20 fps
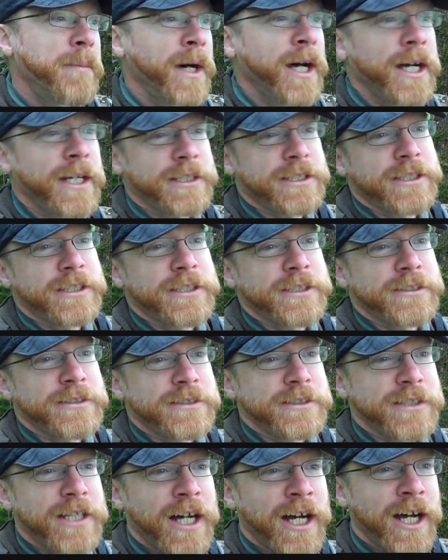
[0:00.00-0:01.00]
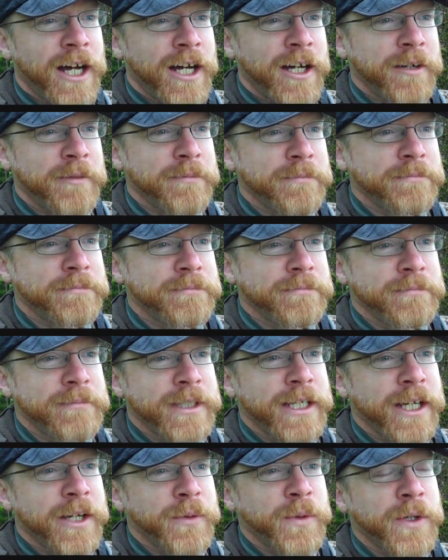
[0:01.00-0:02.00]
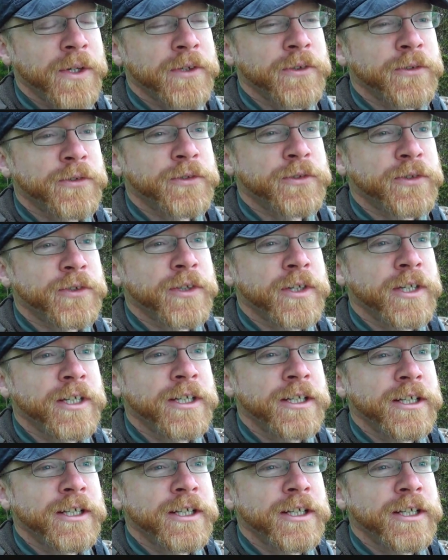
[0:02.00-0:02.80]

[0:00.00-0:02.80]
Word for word: But um, it was